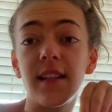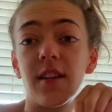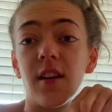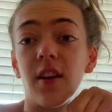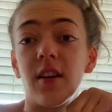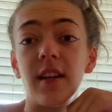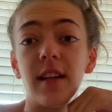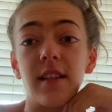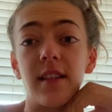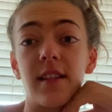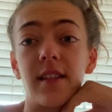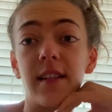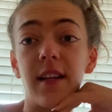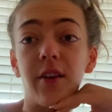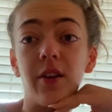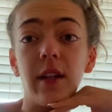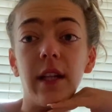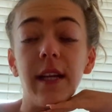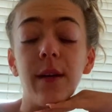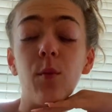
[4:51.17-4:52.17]
not
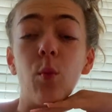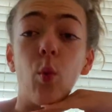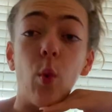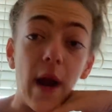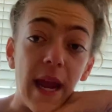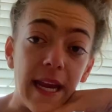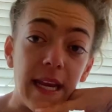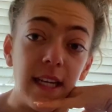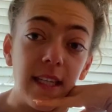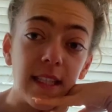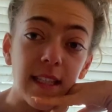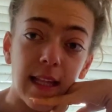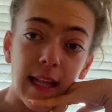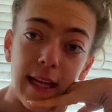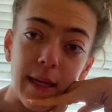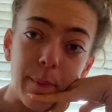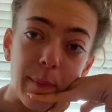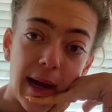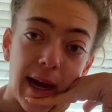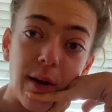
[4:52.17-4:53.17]
necessarily weight,
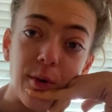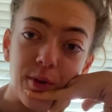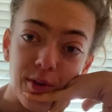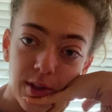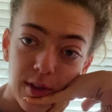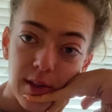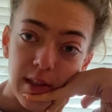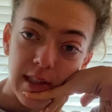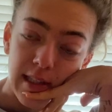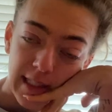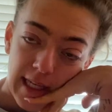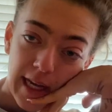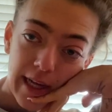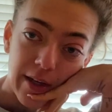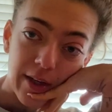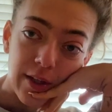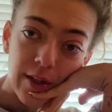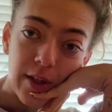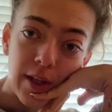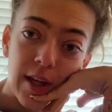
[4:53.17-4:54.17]
like pounds on the
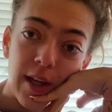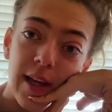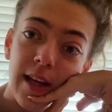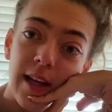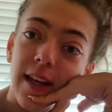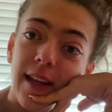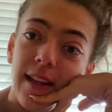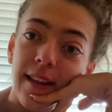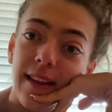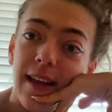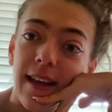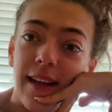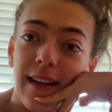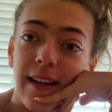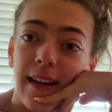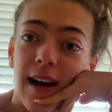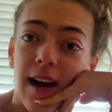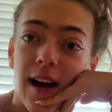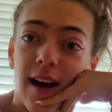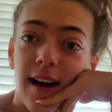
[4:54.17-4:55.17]
scale,
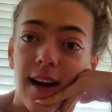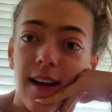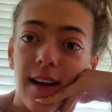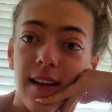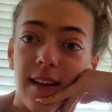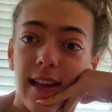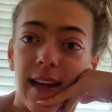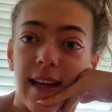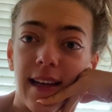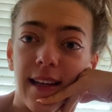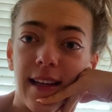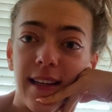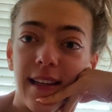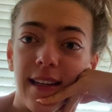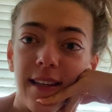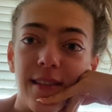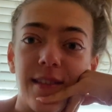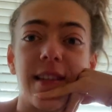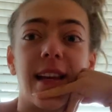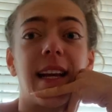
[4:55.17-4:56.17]
then Like,
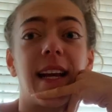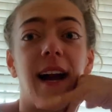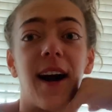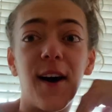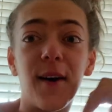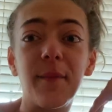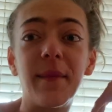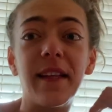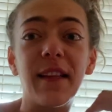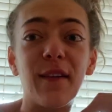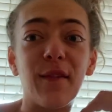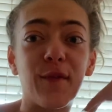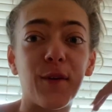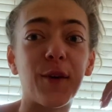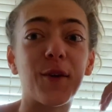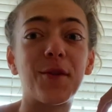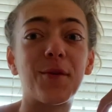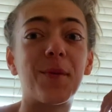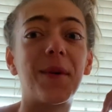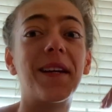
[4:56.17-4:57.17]
he's like, I'll be the
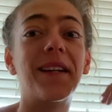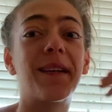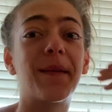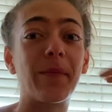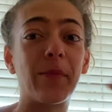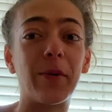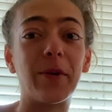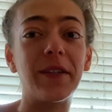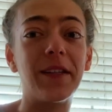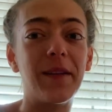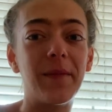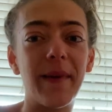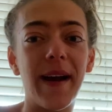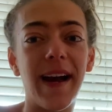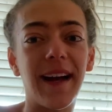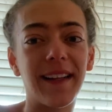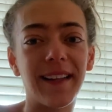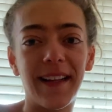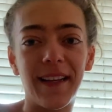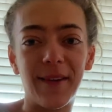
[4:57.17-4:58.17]
first one to pull you
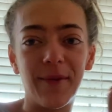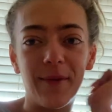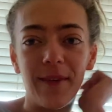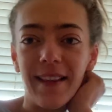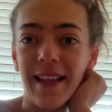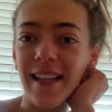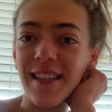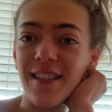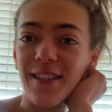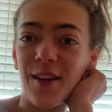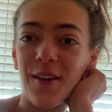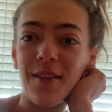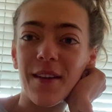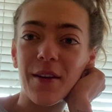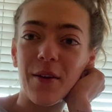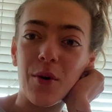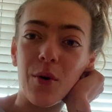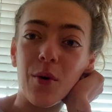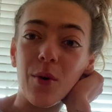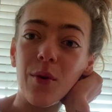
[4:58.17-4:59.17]
back. Like, that's not the
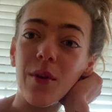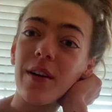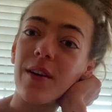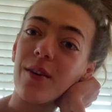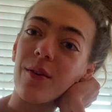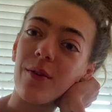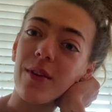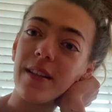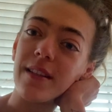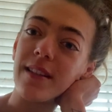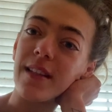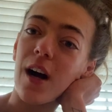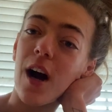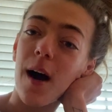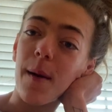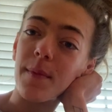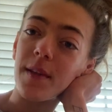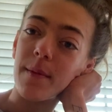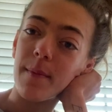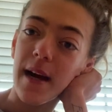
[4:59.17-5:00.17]
goal. The goal is to
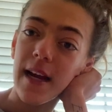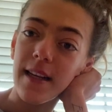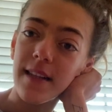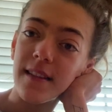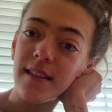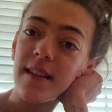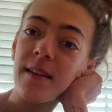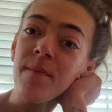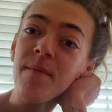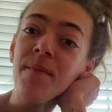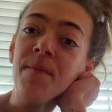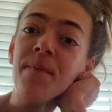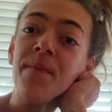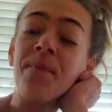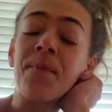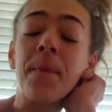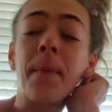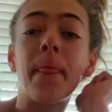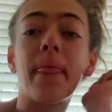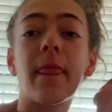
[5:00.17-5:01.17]

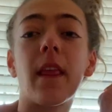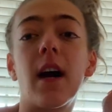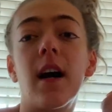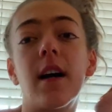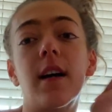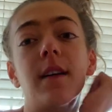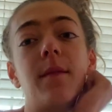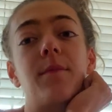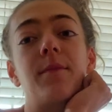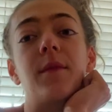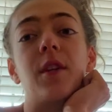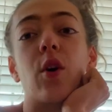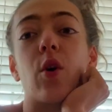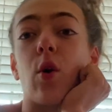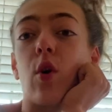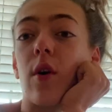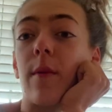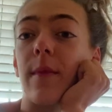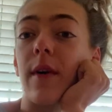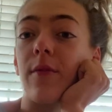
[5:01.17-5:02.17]
optimize um, your
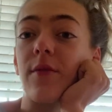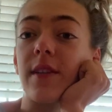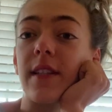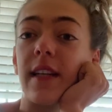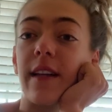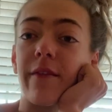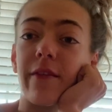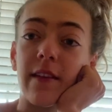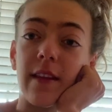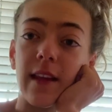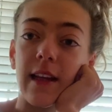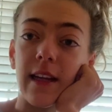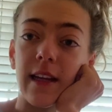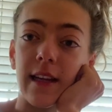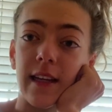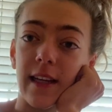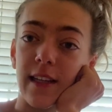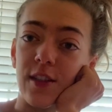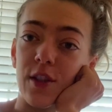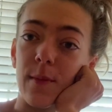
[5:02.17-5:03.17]
hormones and everything
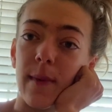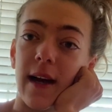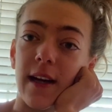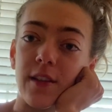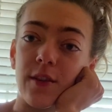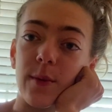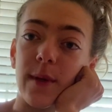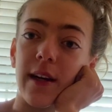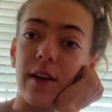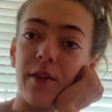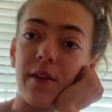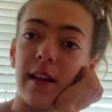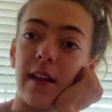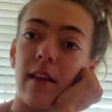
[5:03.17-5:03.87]
and get you back to a healthy